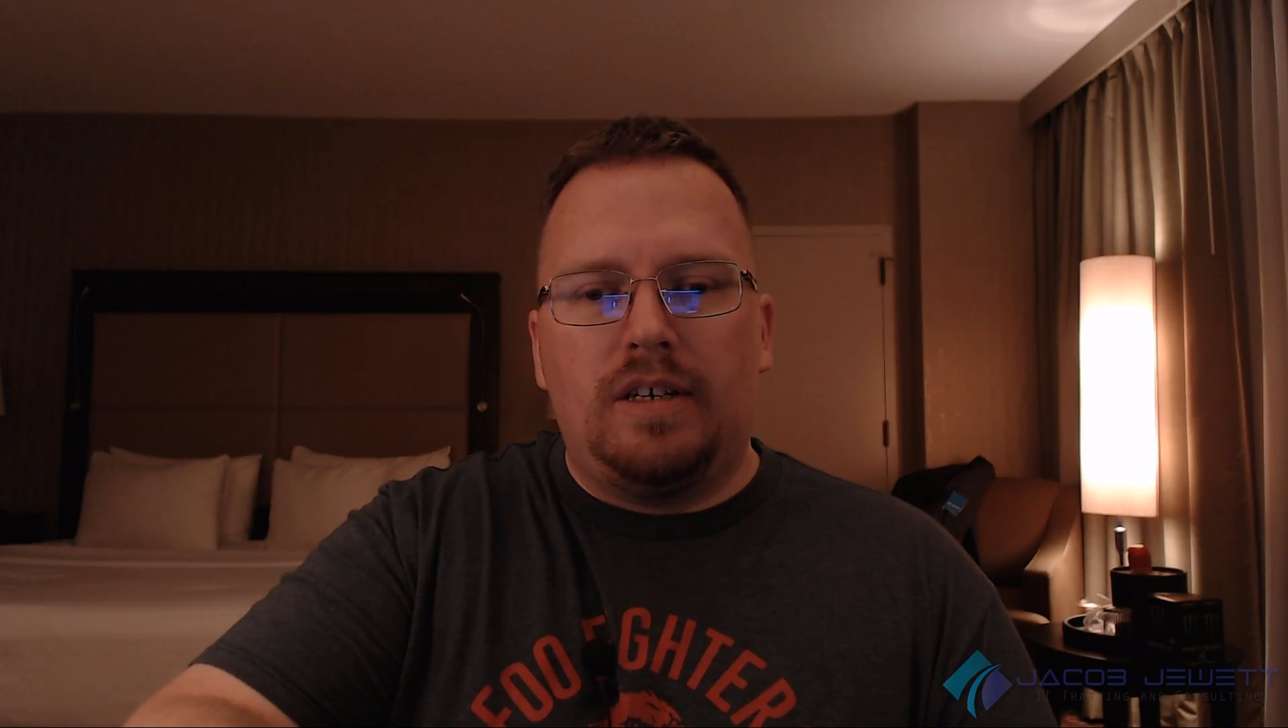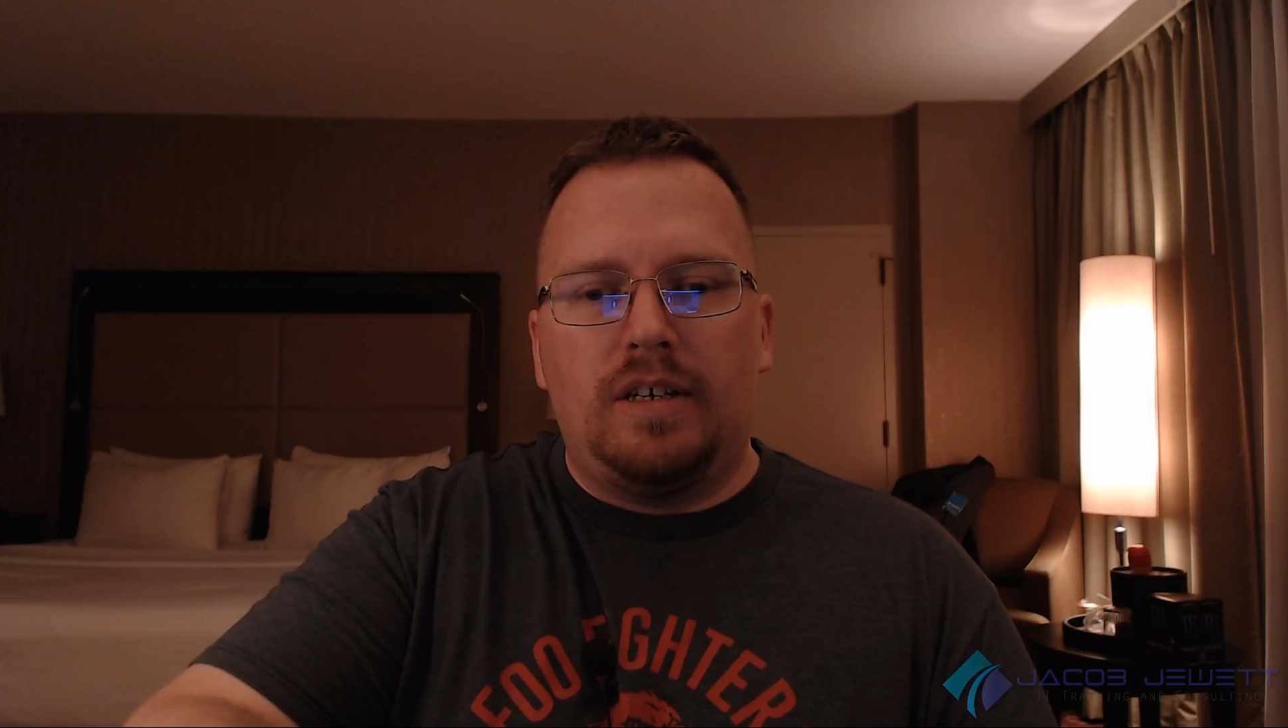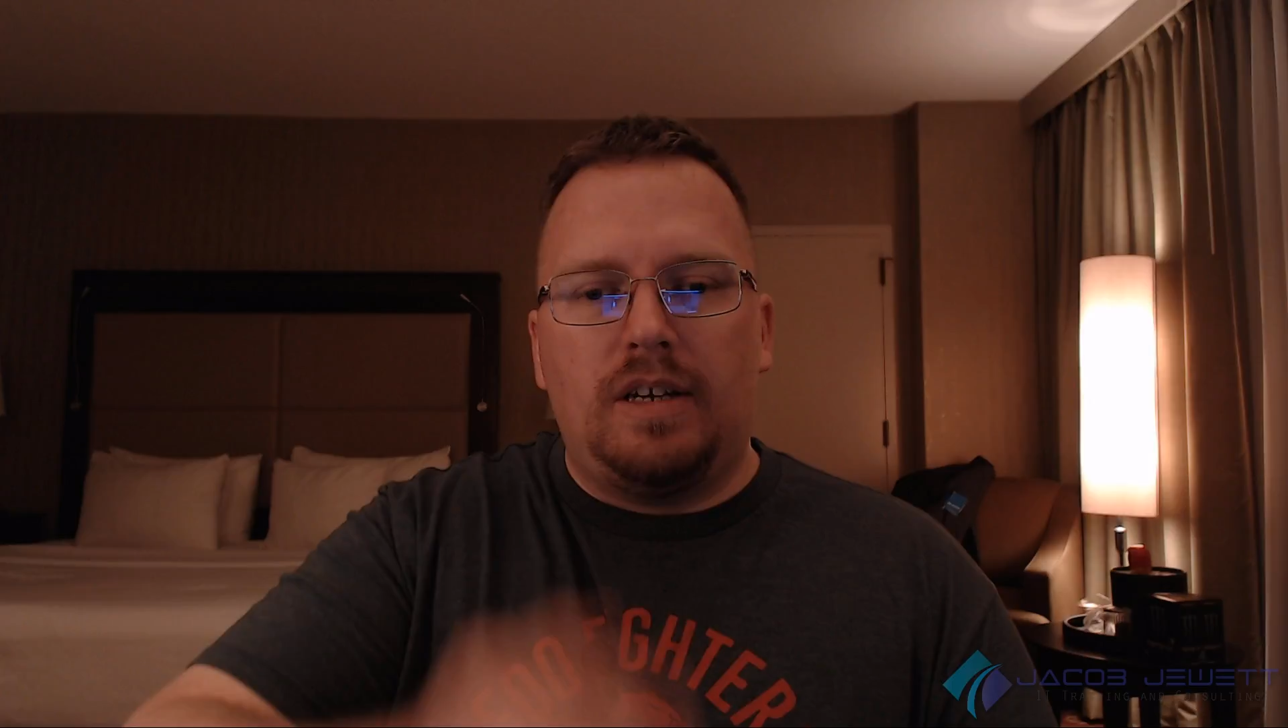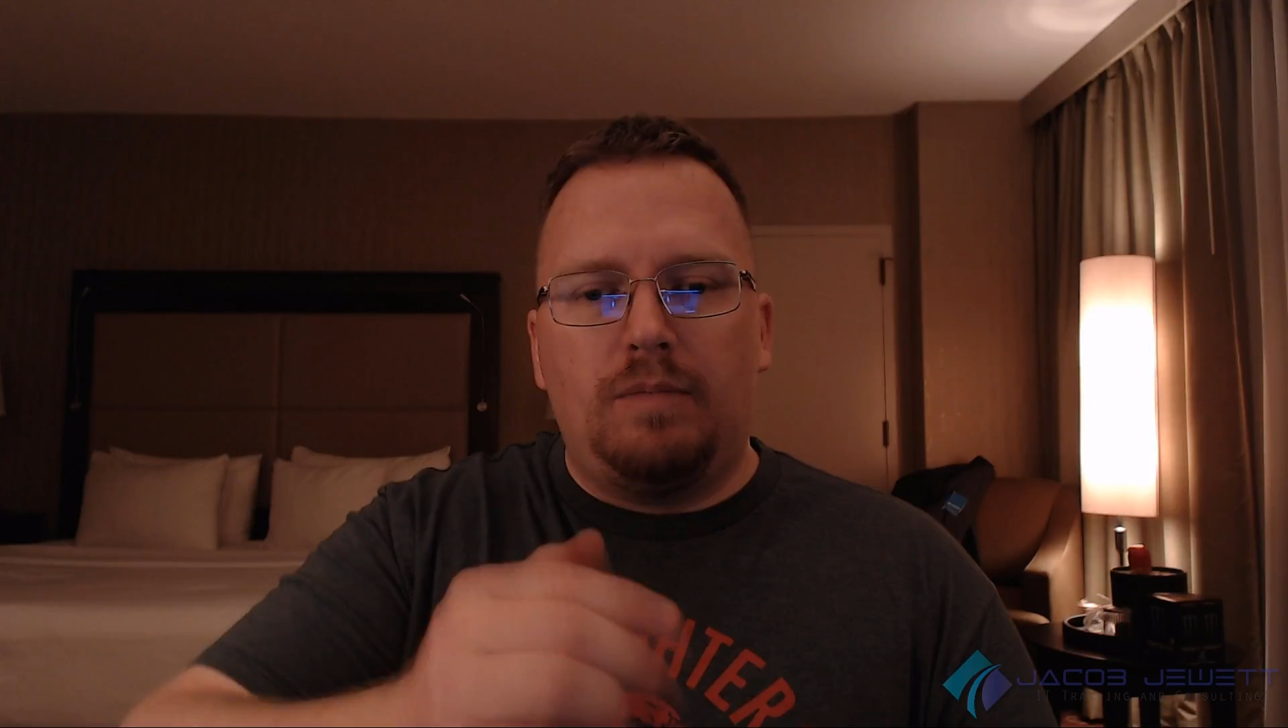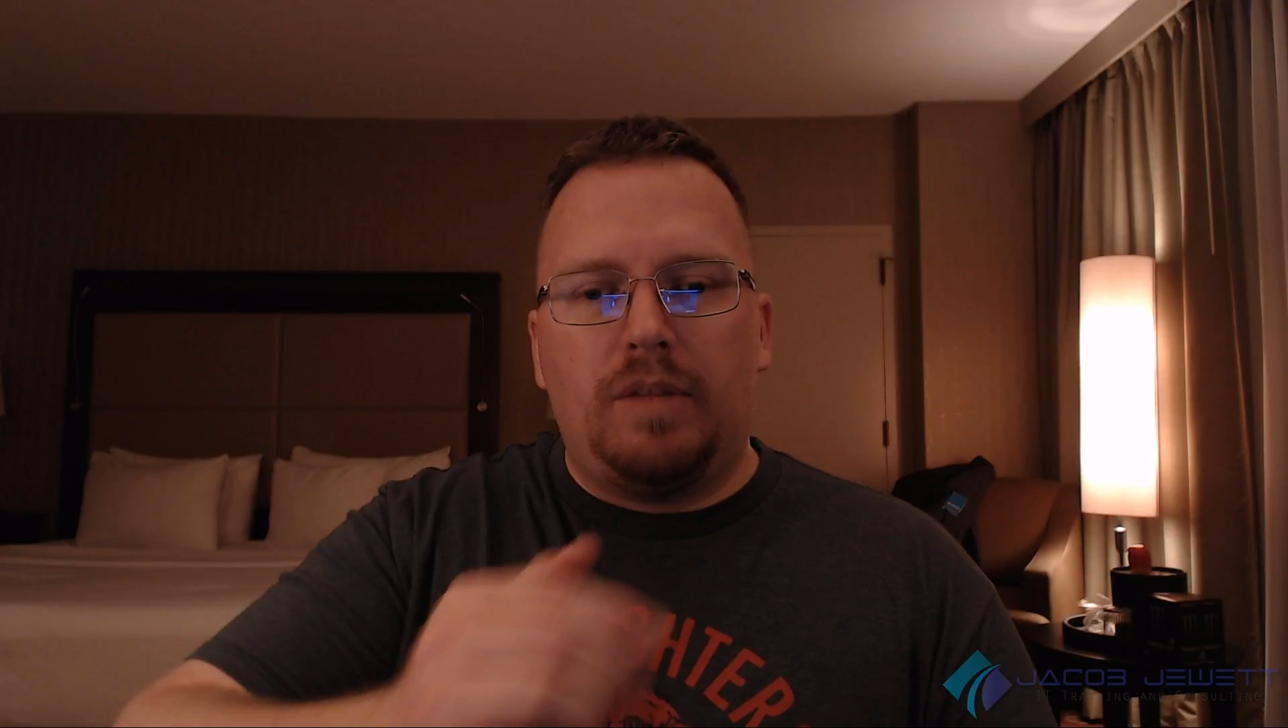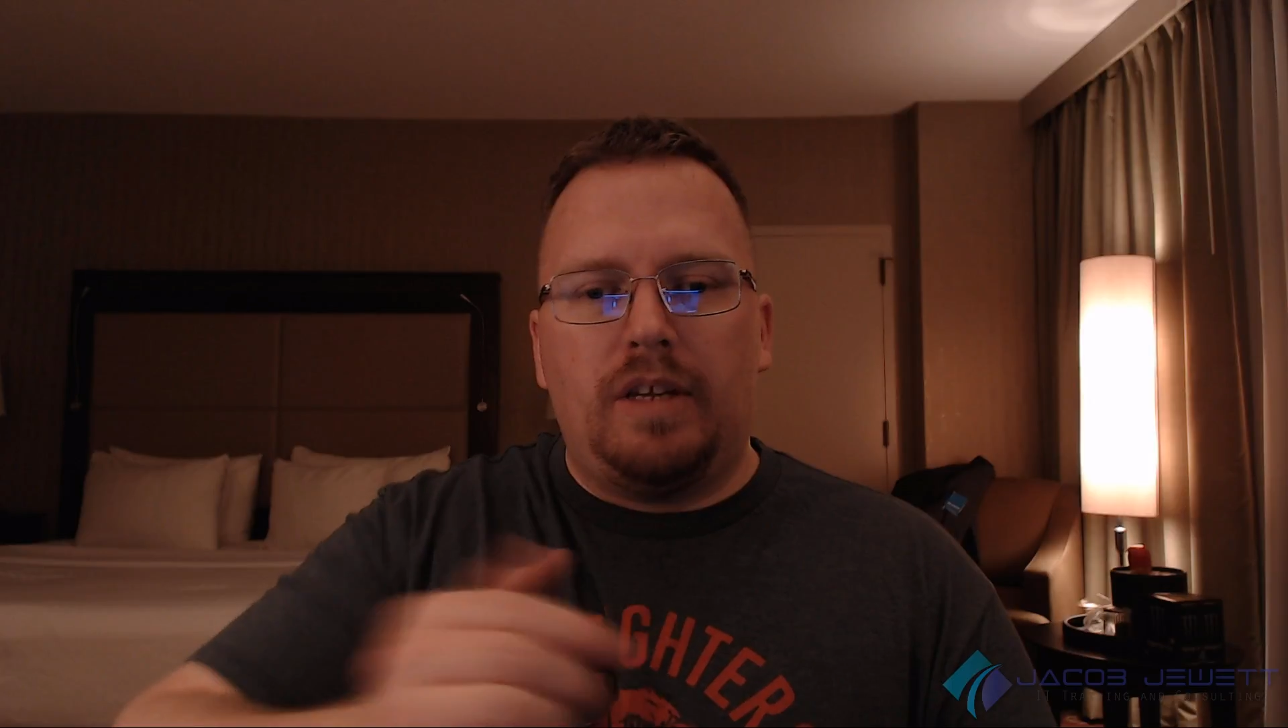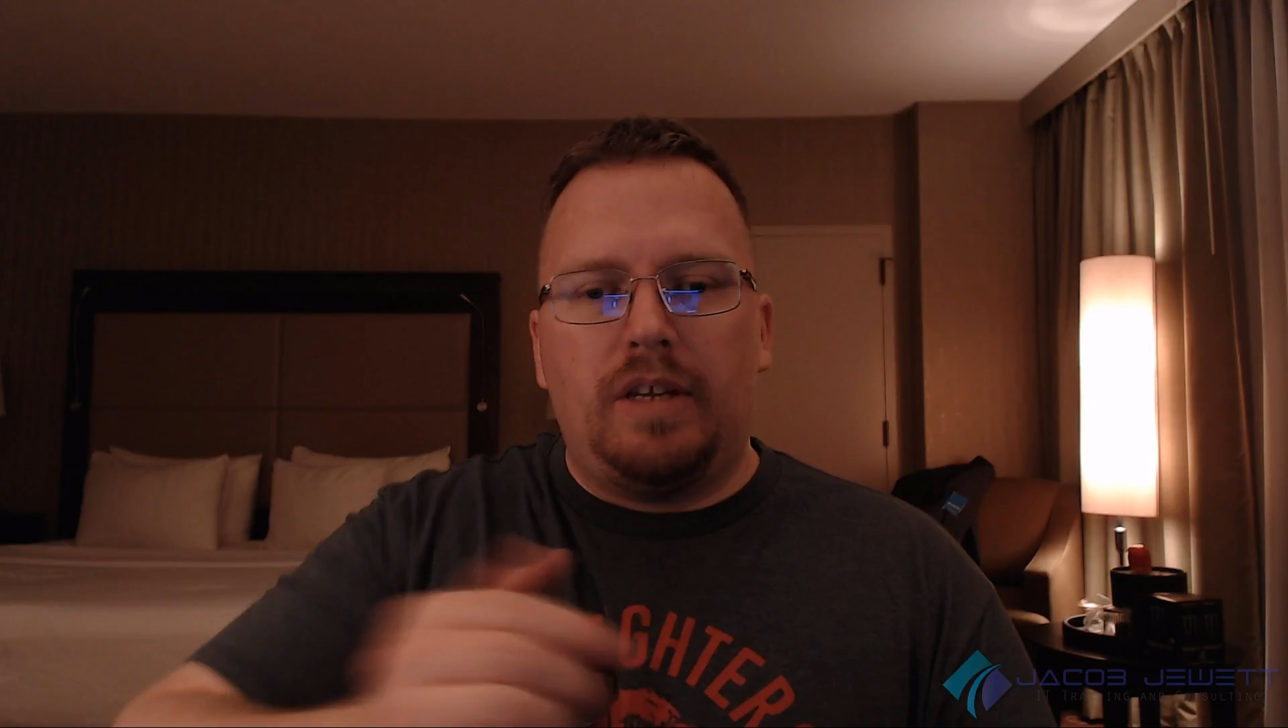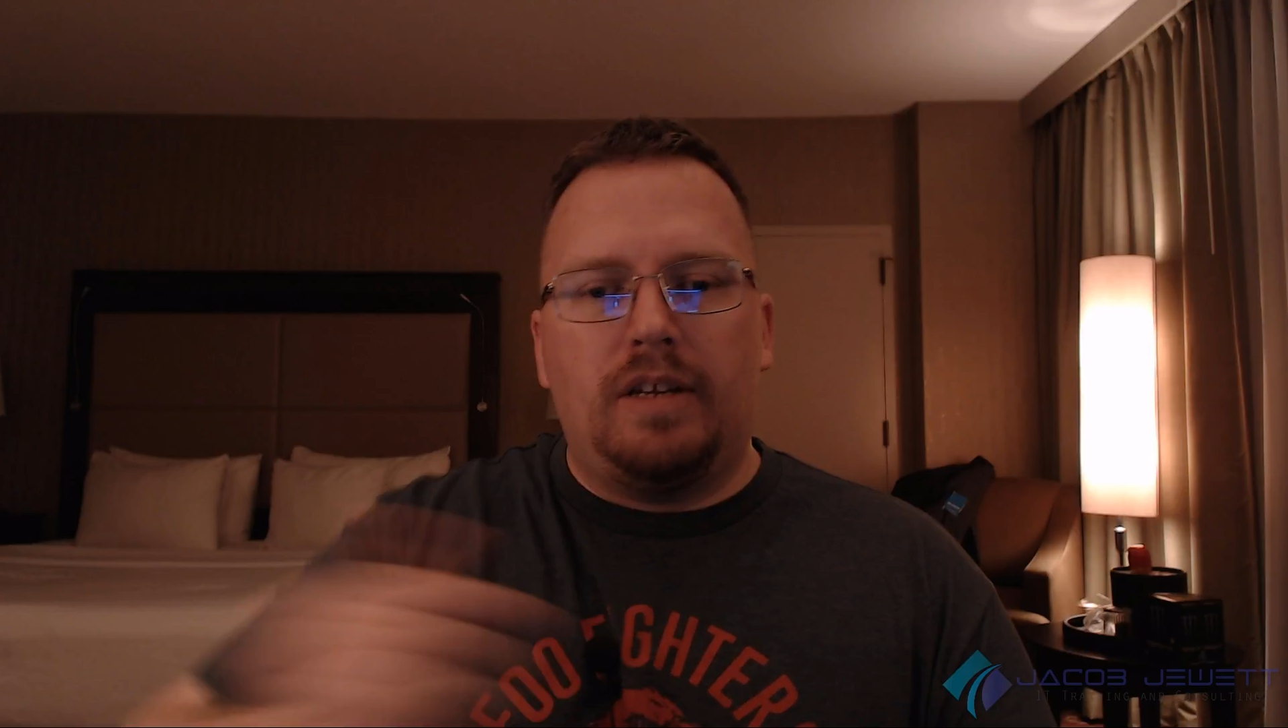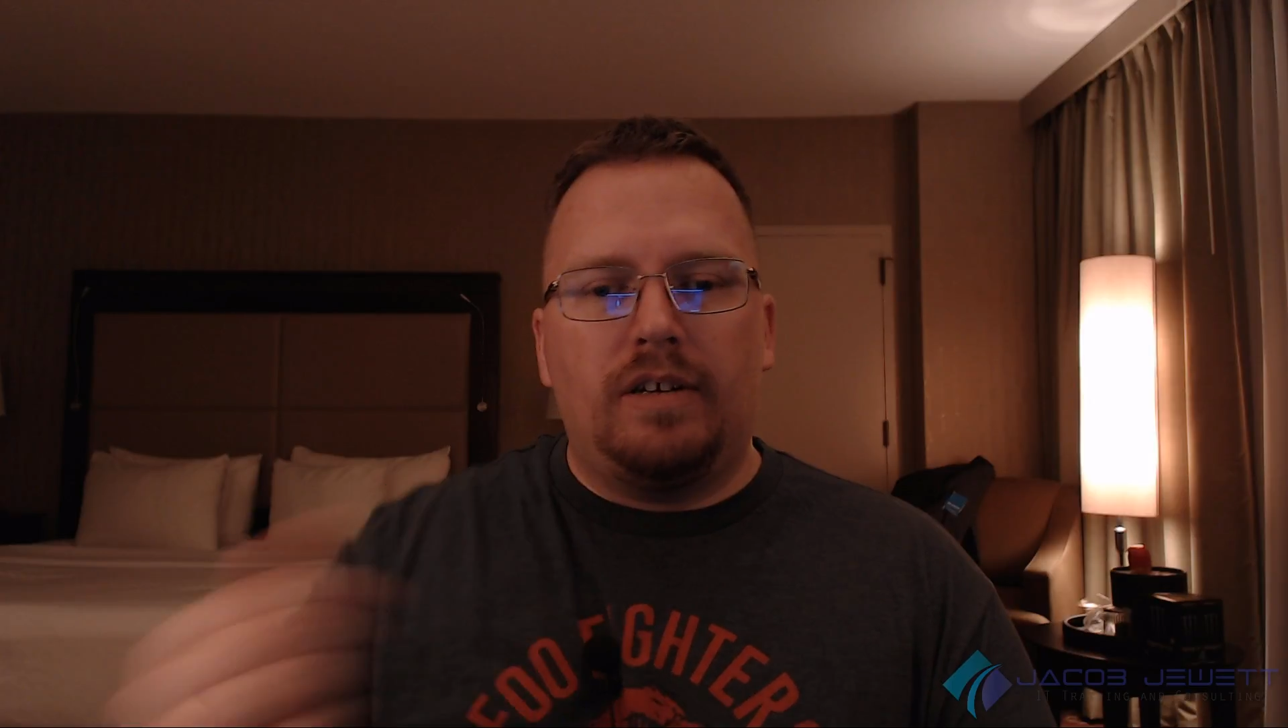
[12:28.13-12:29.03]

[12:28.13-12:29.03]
nameplate here